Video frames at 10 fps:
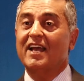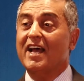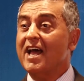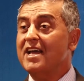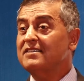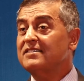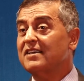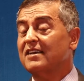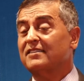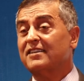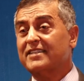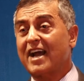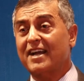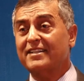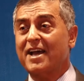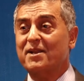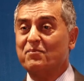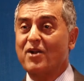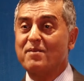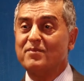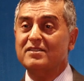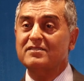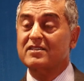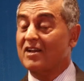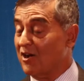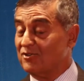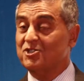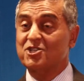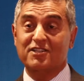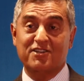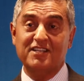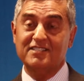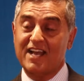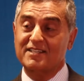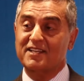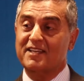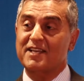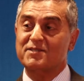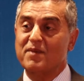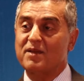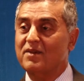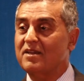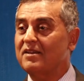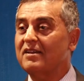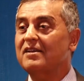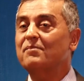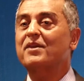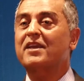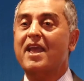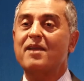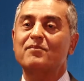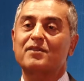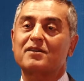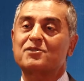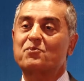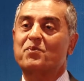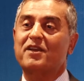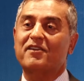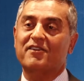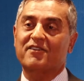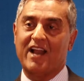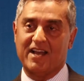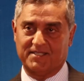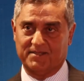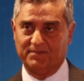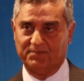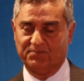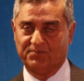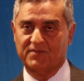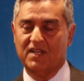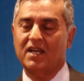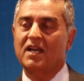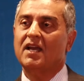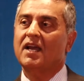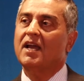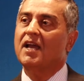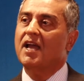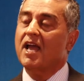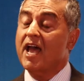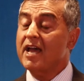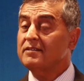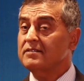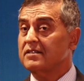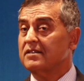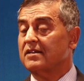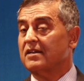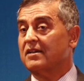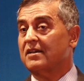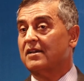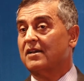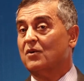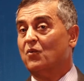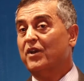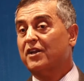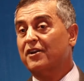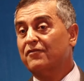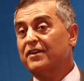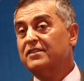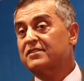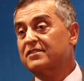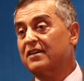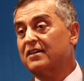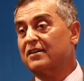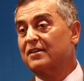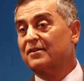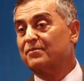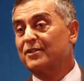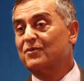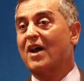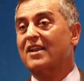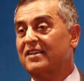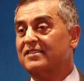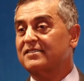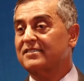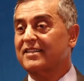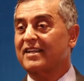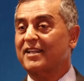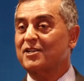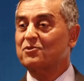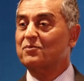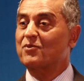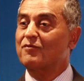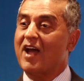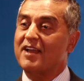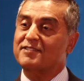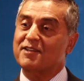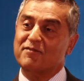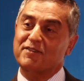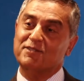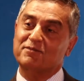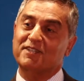and the Tagadhari Brahmins or the Kshetris, as the case may be, became the superior class. And we convinced the Matwalis that they should provide service to